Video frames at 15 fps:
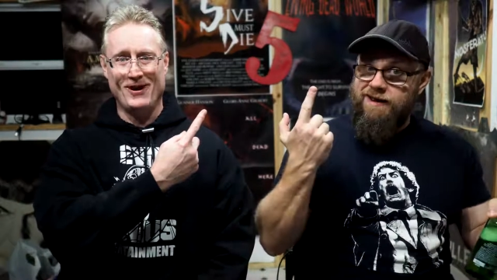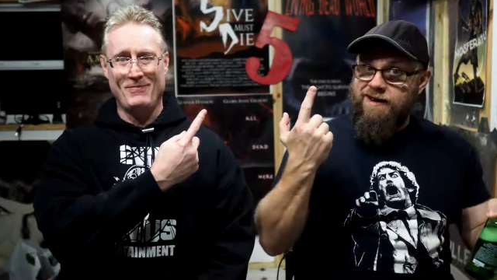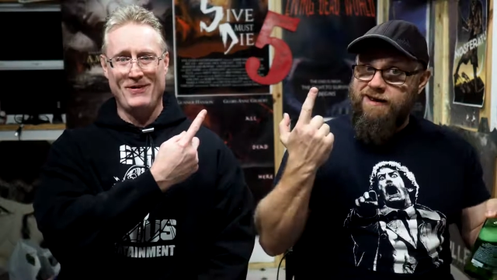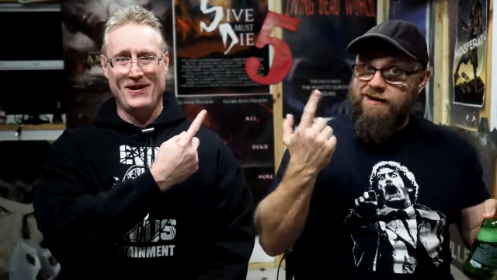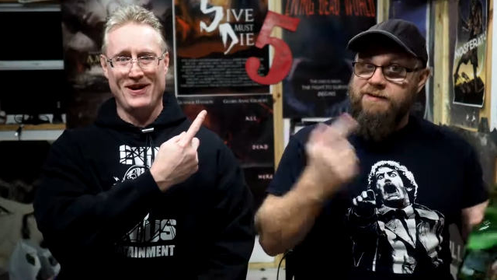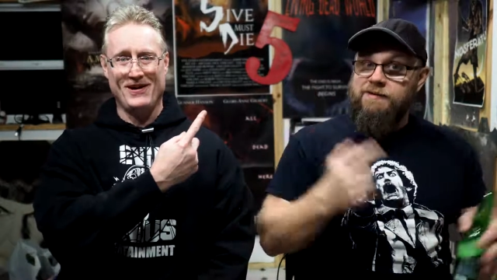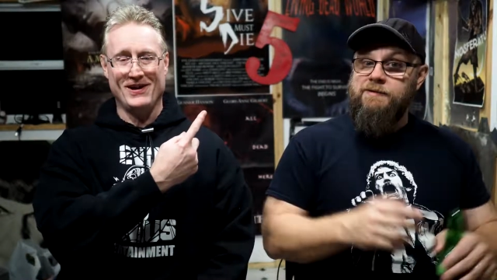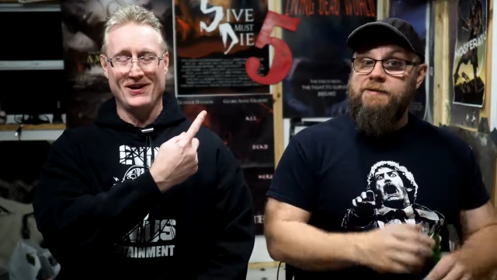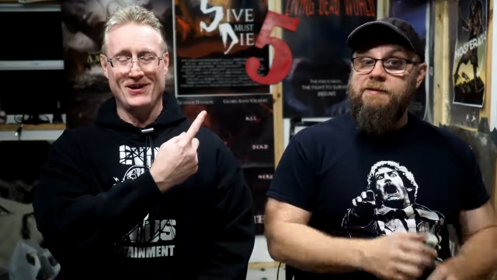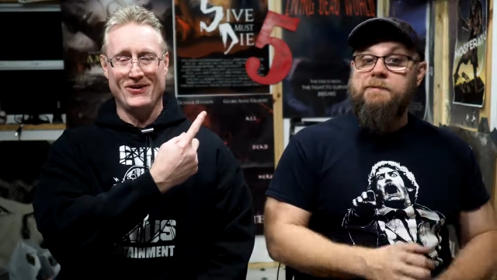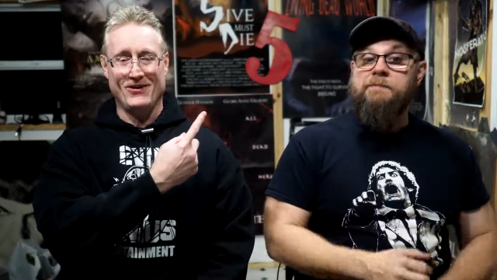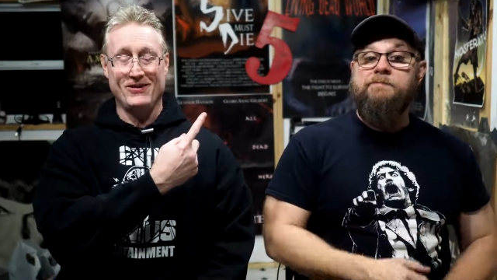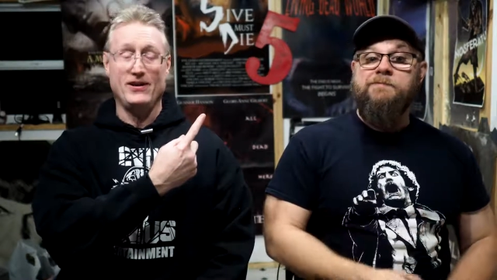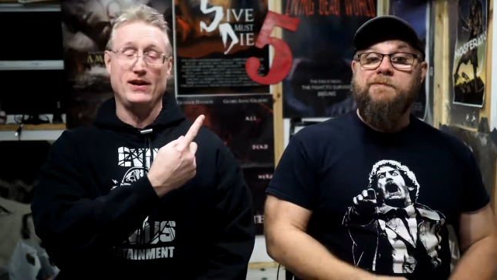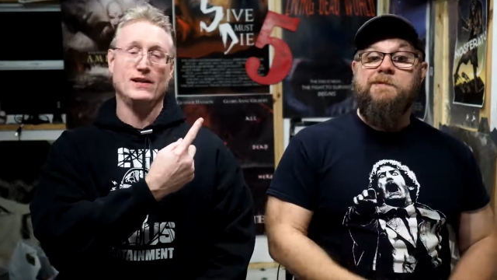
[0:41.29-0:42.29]
Speaker 1: up there in the
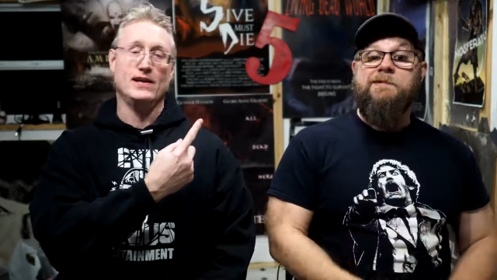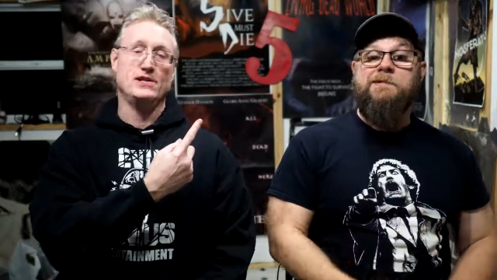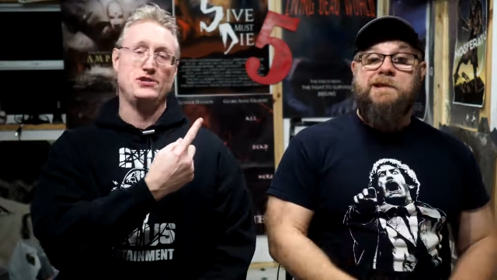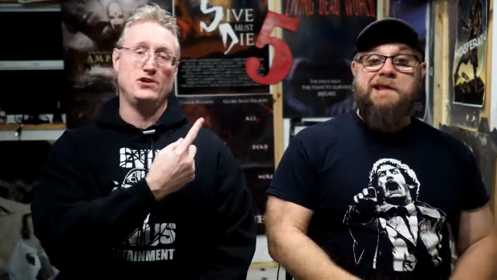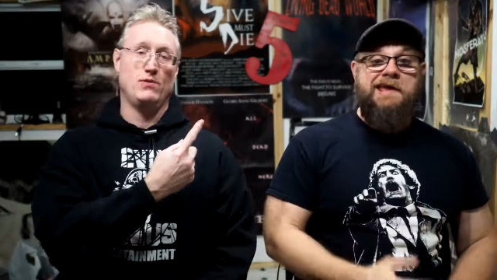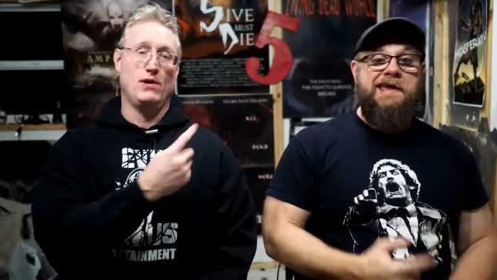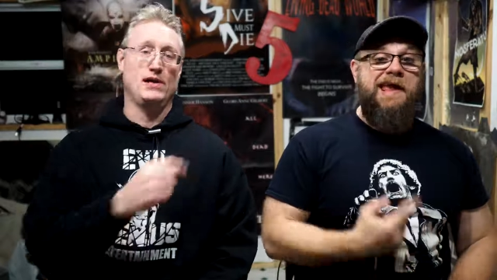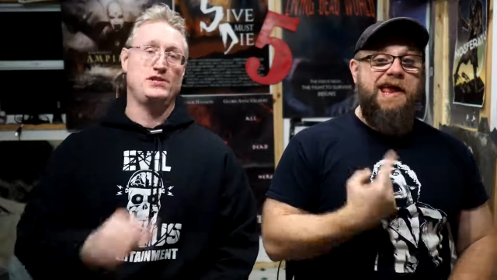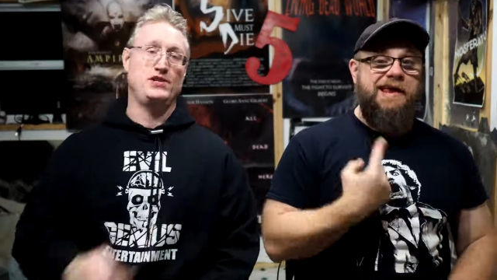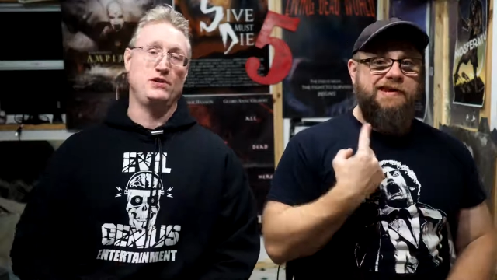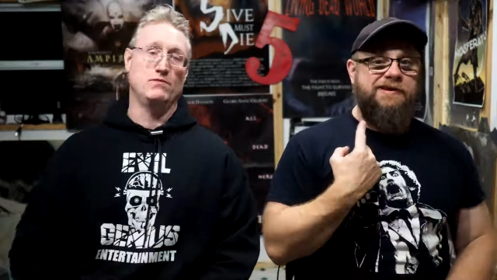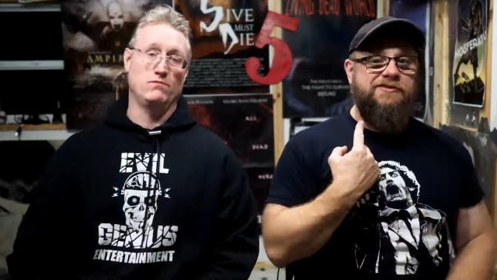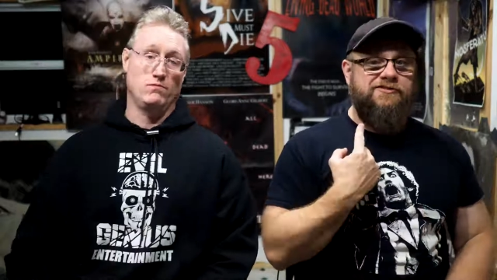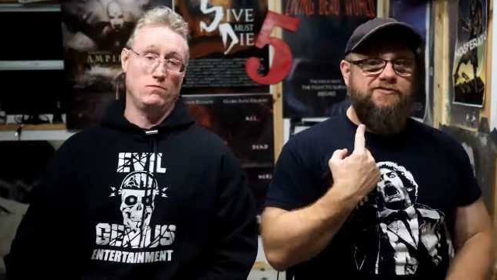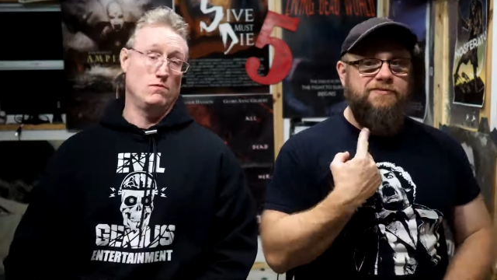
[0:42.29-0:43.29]
corner, unless you're
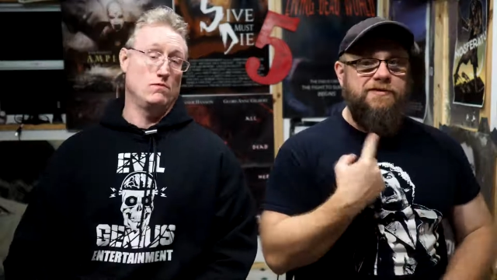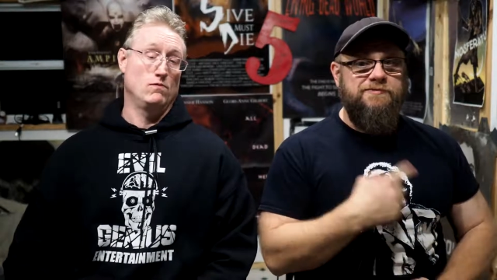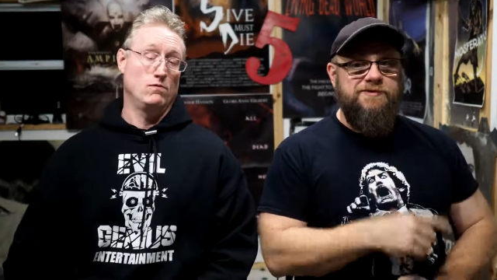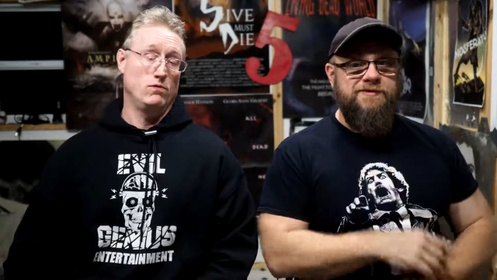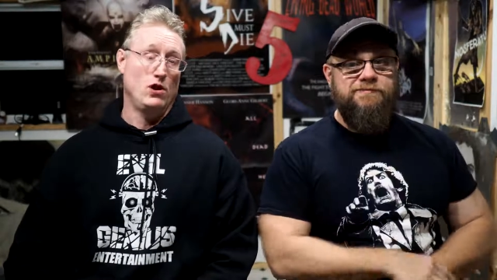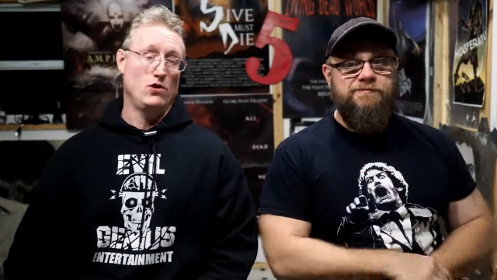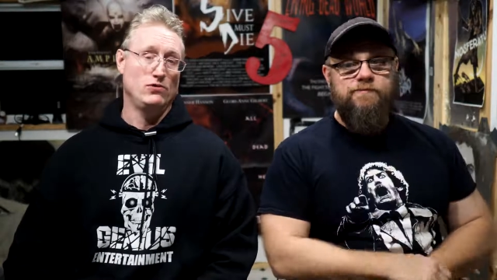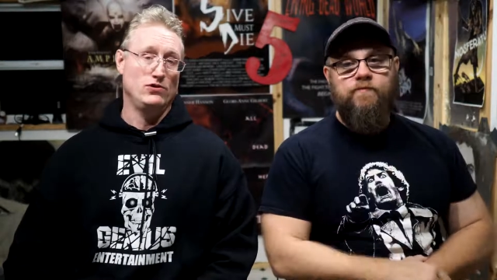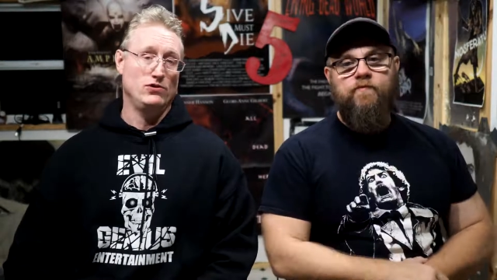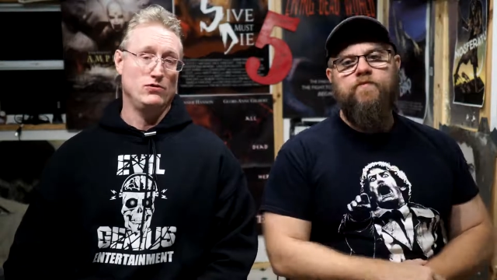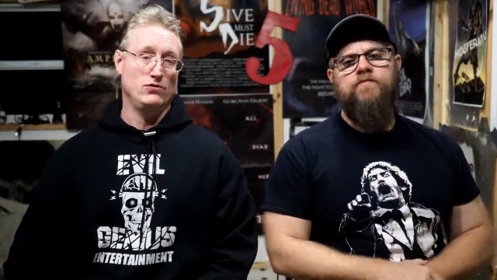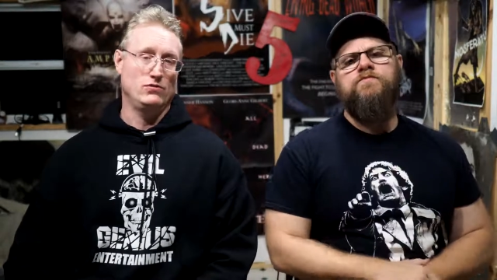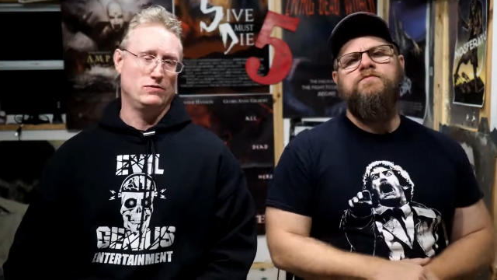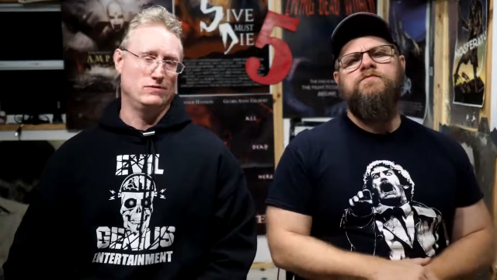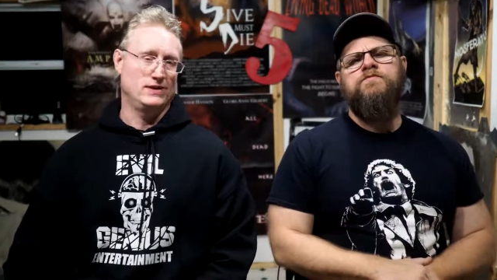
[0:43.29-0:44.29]
watching
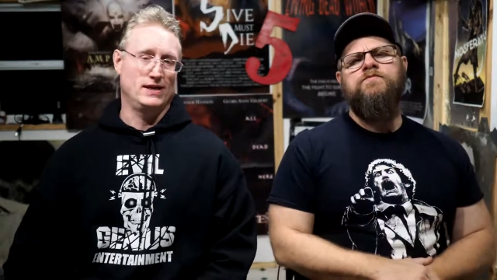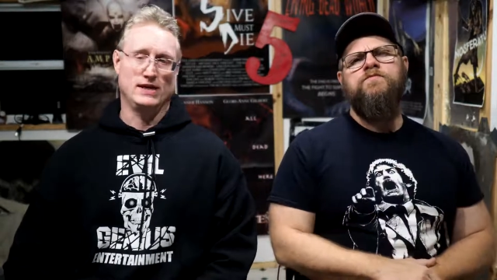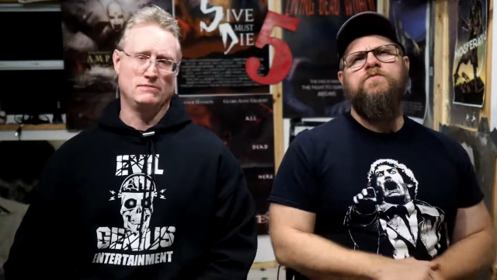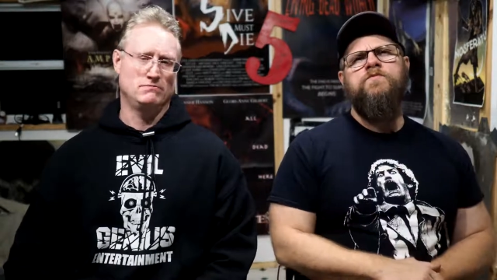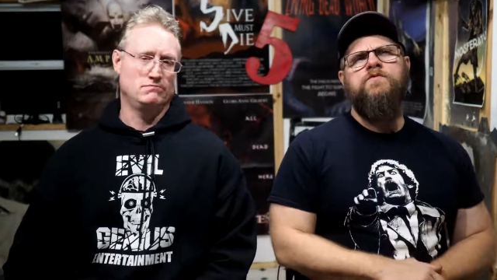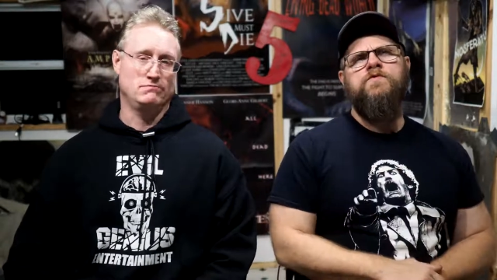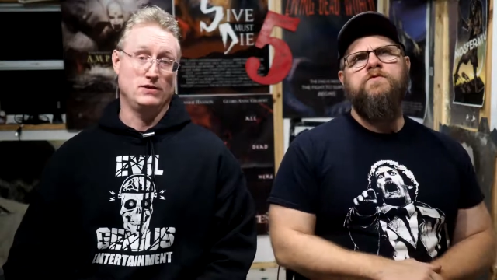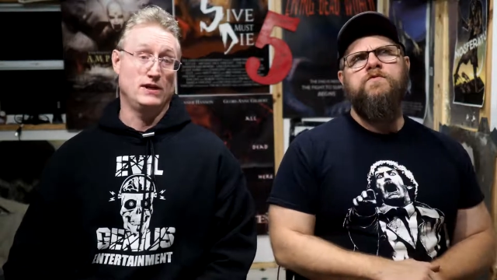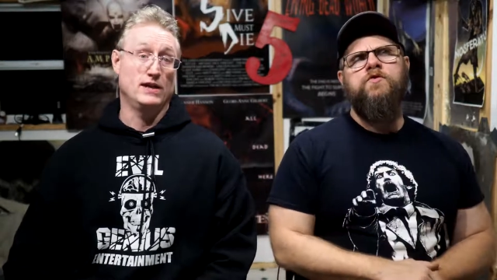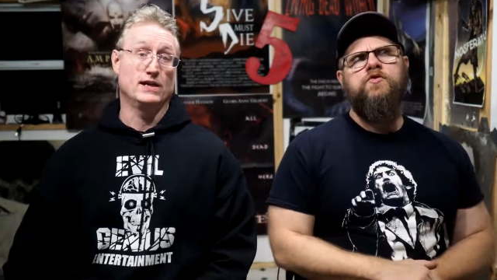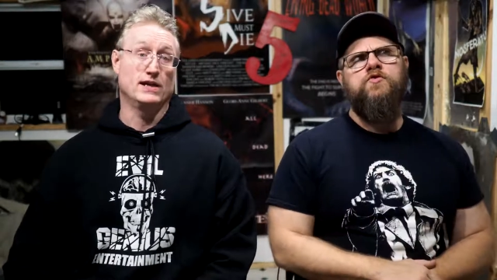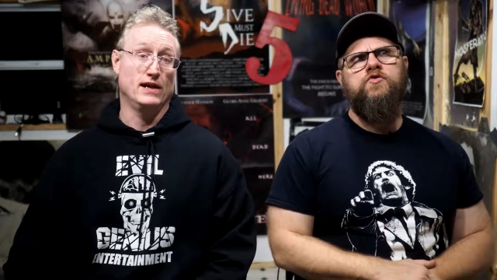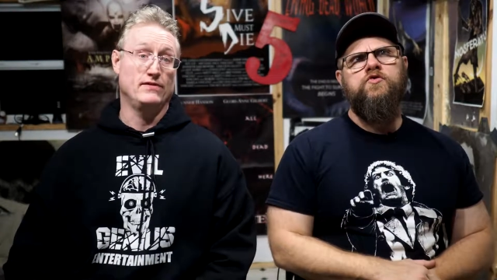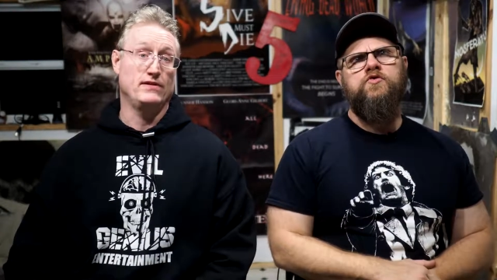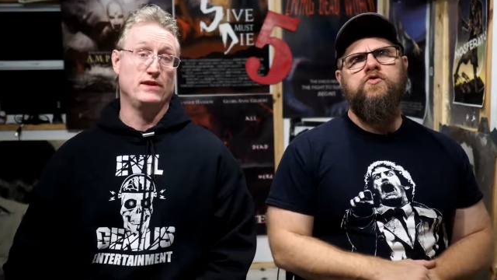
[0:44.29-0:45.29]
Roku, and then you get
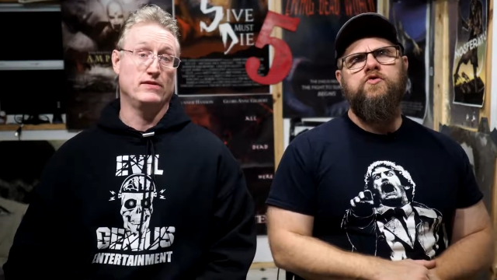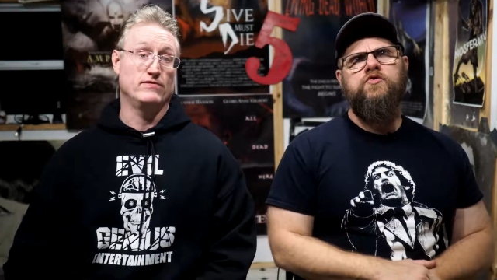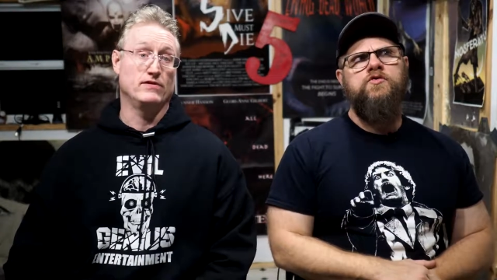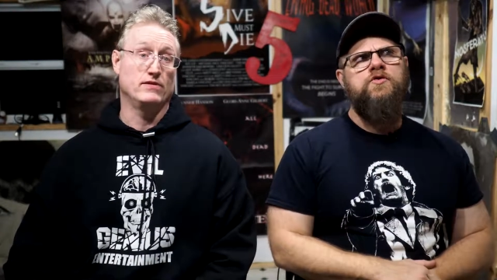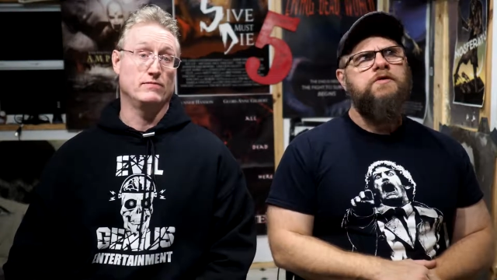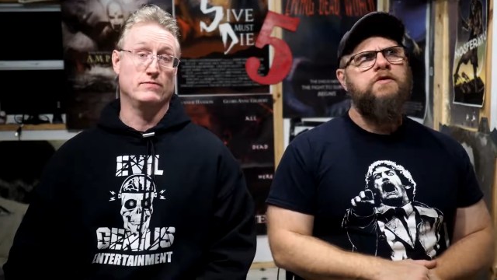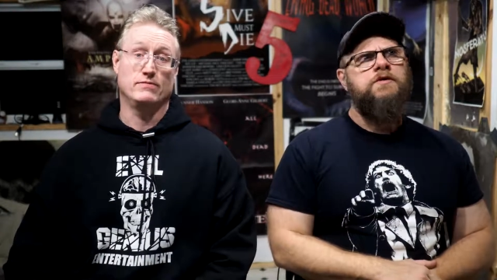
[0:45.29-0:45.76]
nothing from